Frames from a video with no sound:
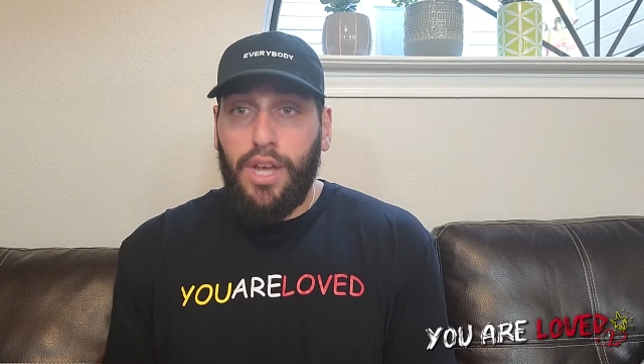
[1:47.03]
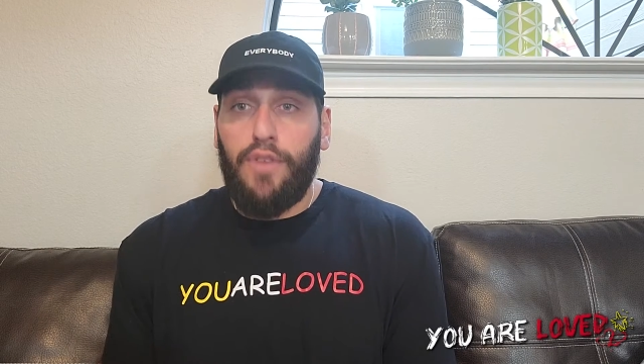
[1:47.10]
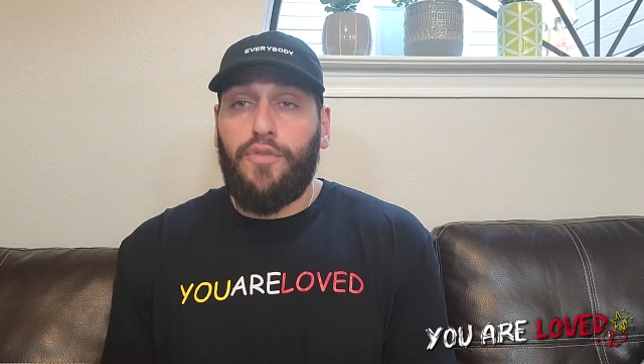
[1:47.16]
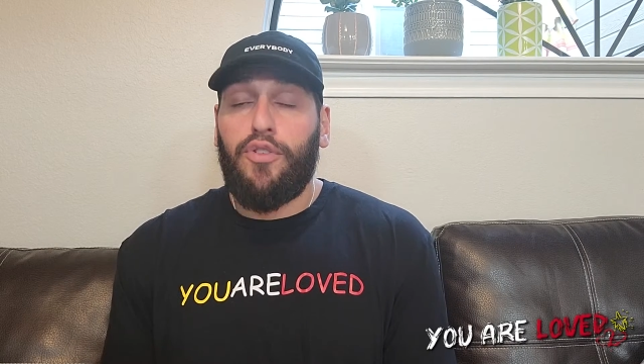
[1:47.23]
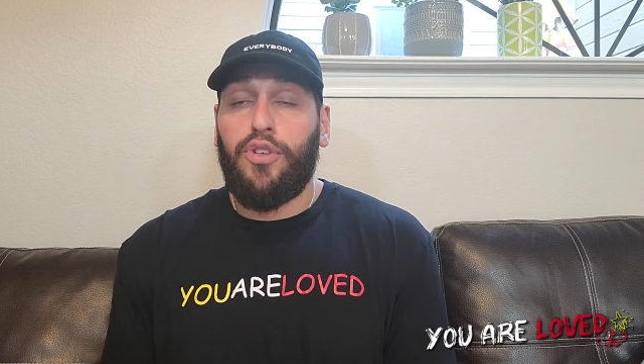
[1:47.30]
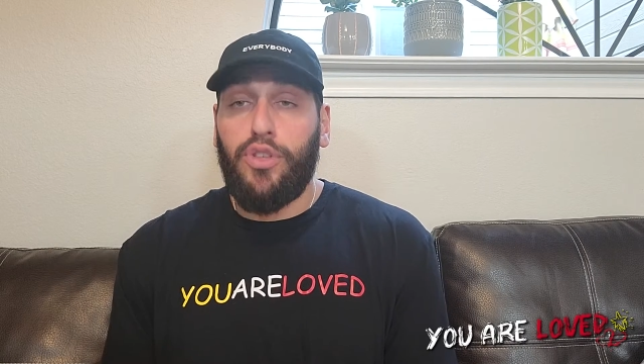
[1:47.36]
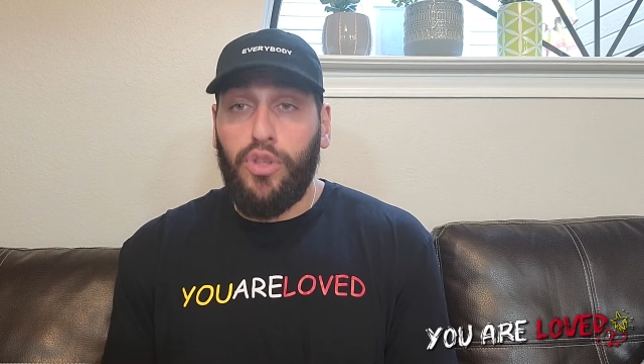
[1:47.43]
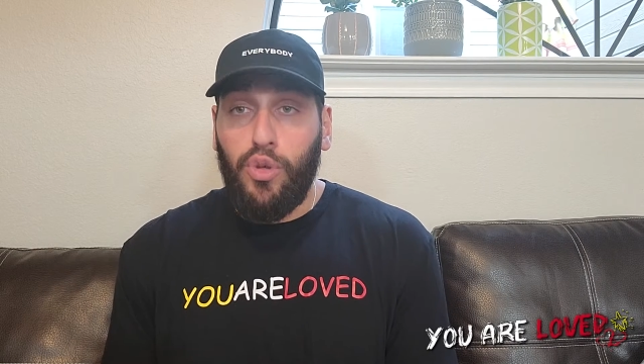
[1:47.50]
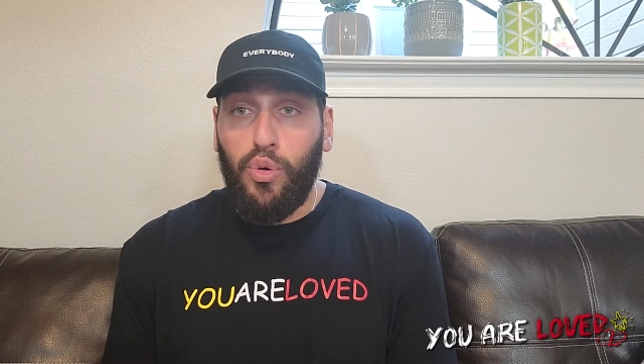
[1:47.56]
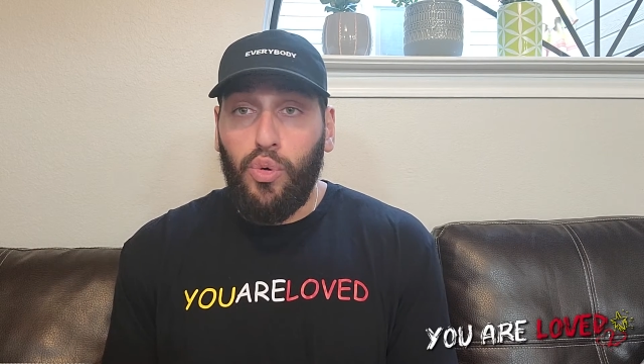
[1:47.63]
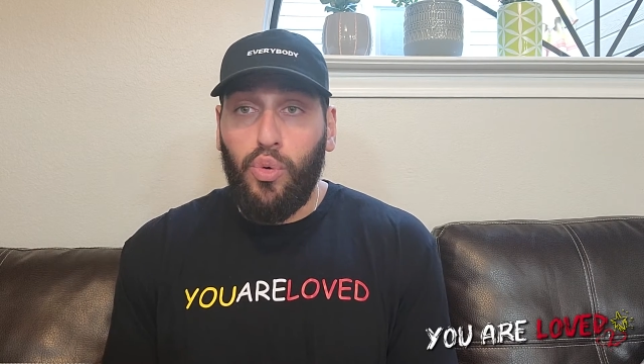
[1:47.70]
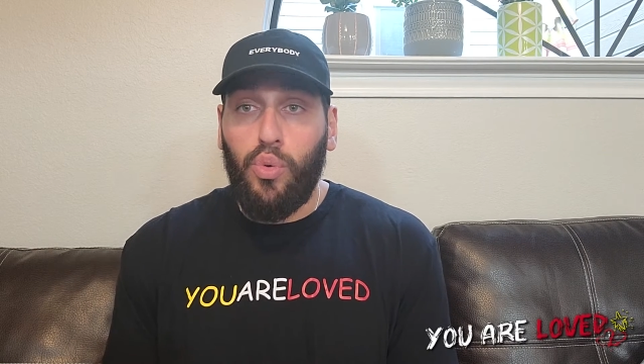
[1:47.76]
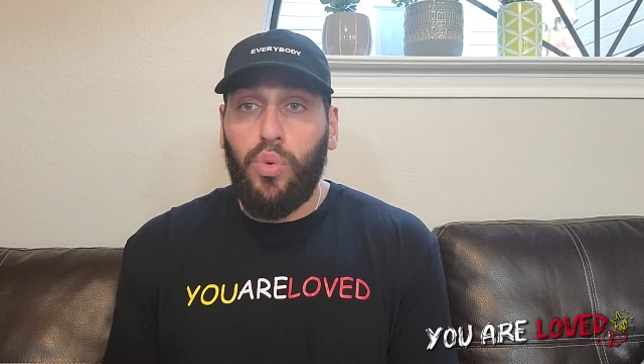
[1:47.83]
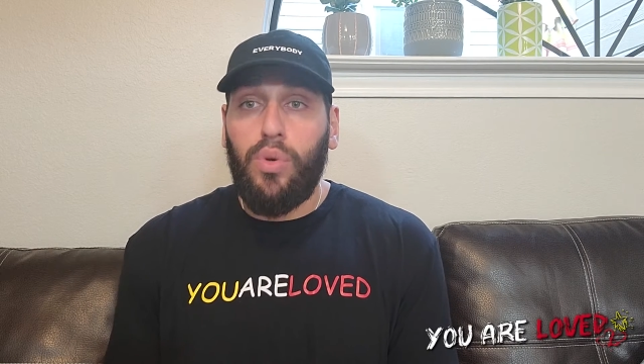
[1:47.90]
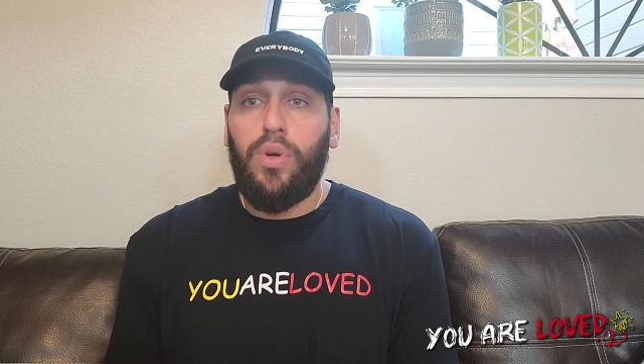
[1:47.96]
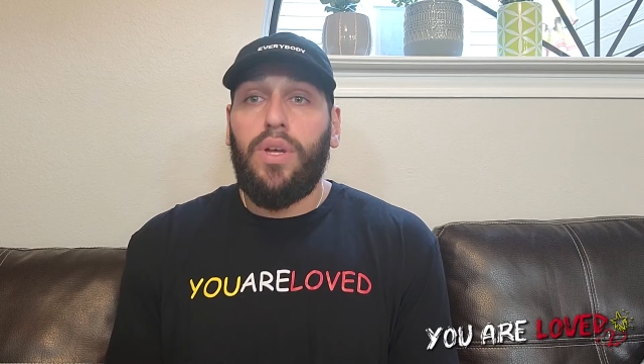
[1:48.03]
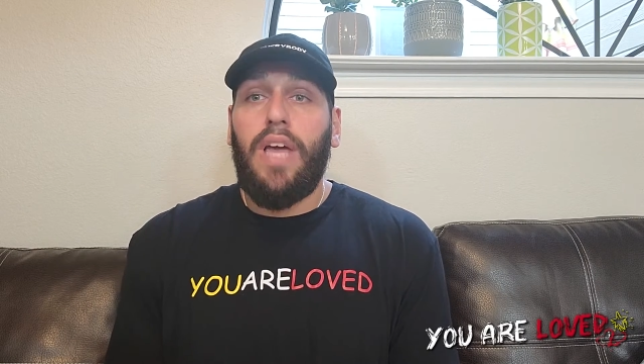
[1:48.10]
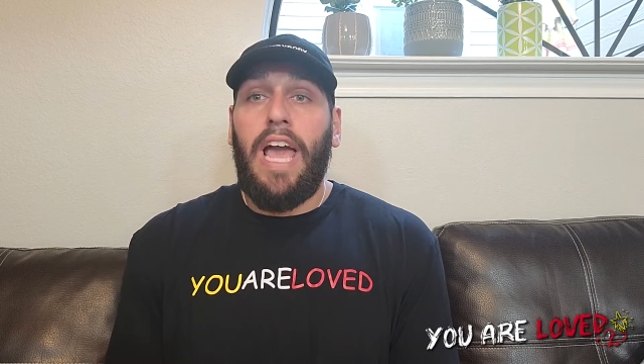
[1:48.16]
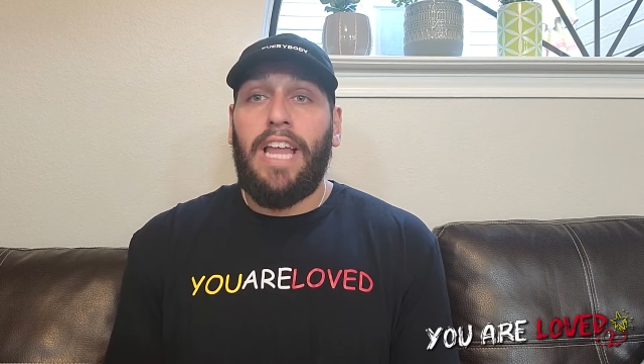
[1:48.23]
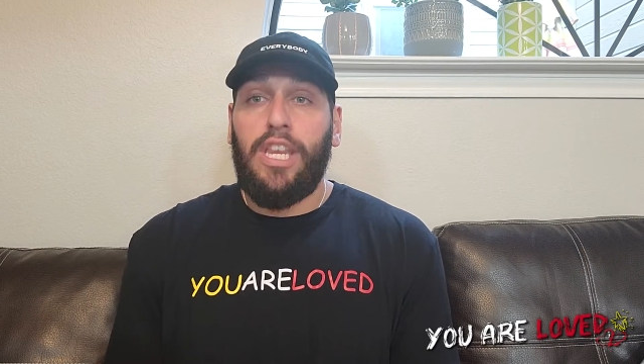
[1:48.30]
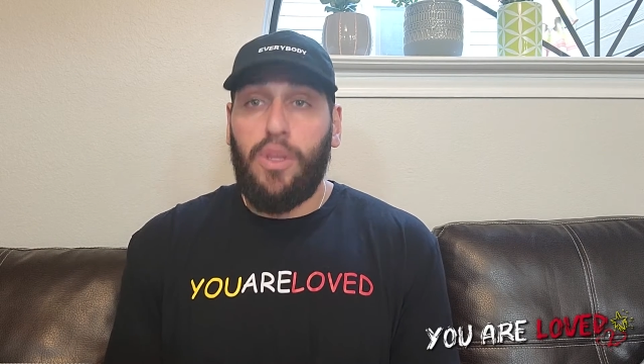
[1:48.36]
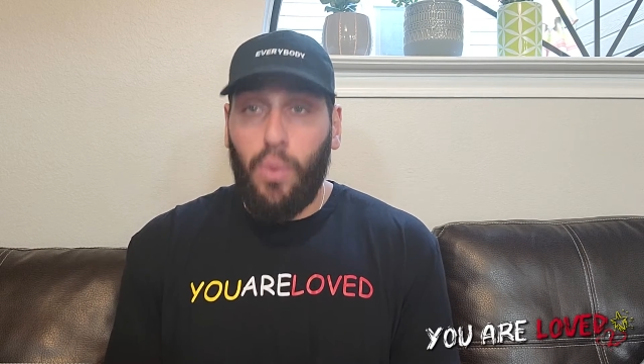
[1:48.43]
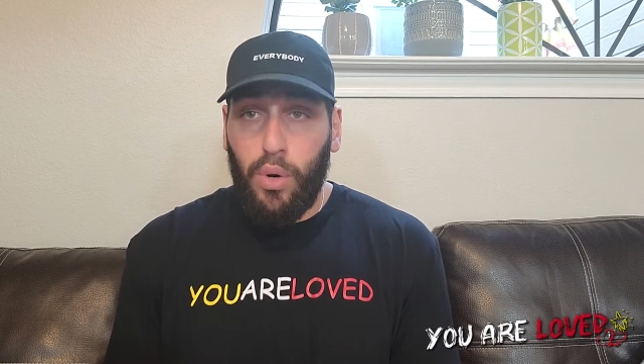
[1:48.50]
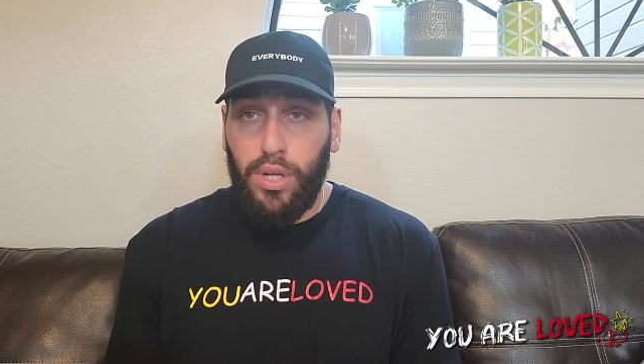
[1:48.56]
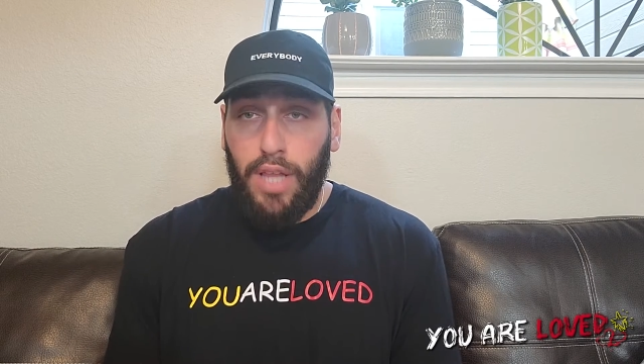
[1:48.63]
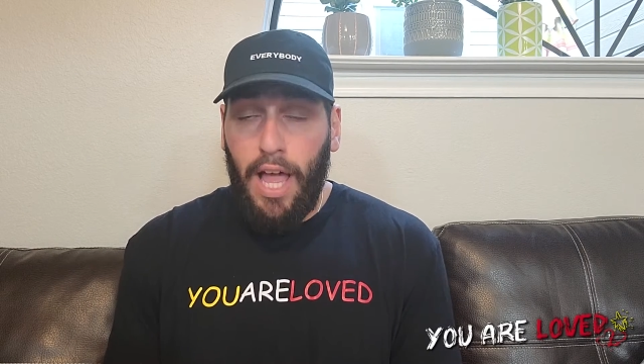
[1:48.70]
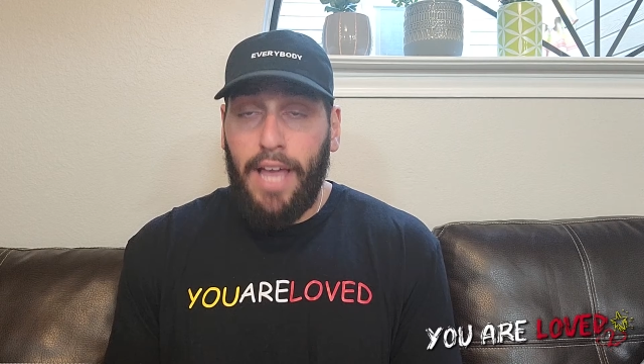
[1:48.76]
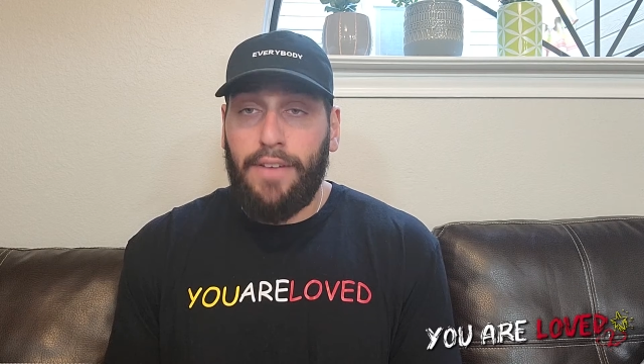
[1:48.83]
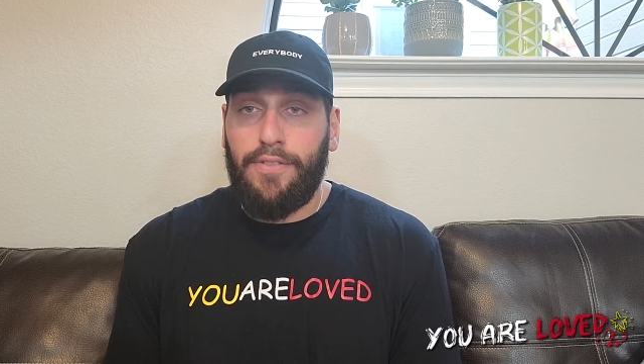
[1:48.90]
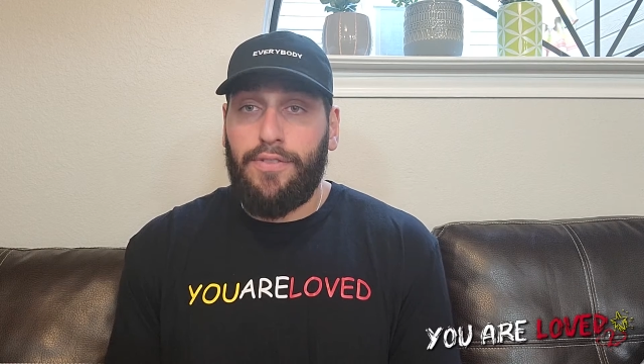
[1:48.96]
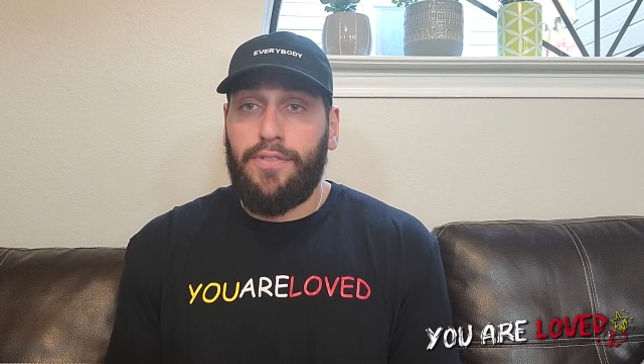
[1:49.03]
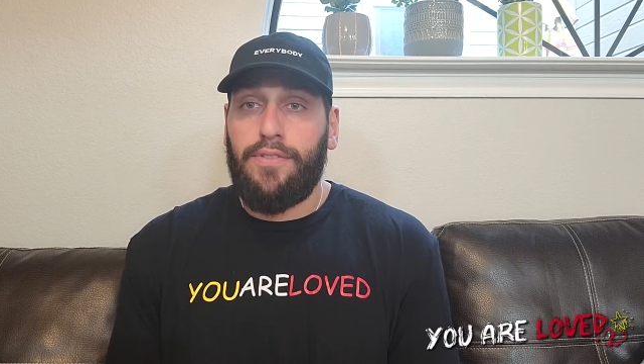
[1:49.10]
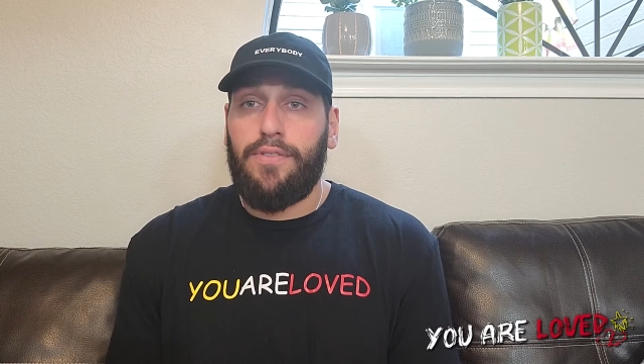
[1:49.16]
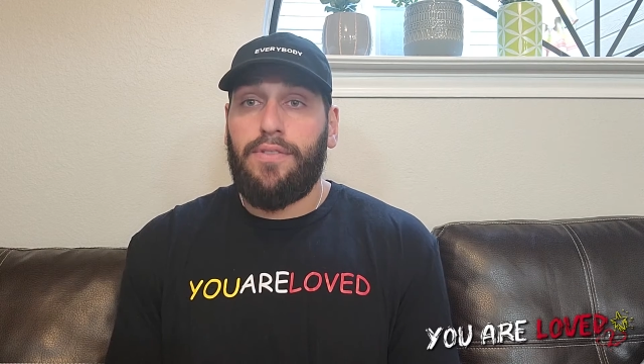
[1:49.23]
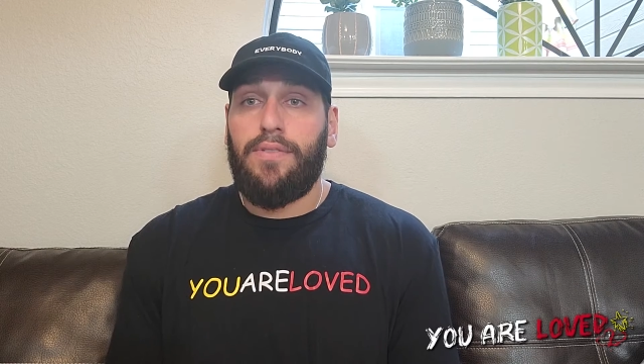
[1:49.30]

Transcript: for you in your life.